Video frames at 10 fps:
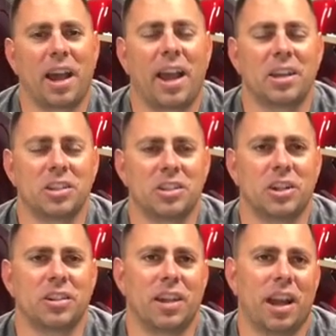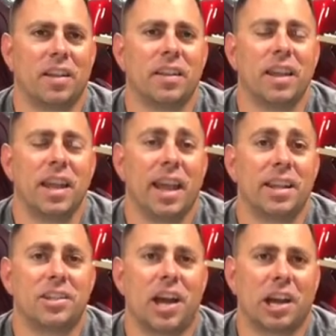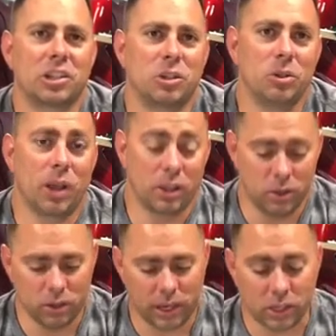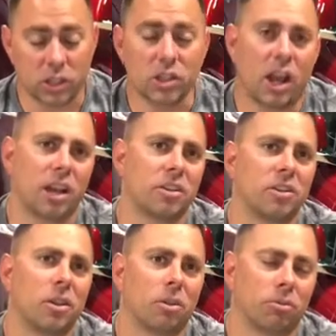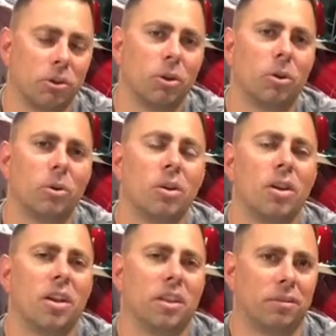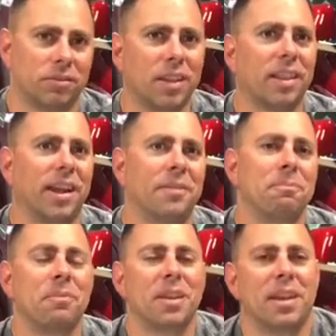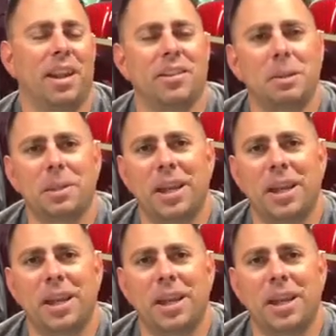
I actually turned on and talked to, you can actually talk through the floodlight, and I was able to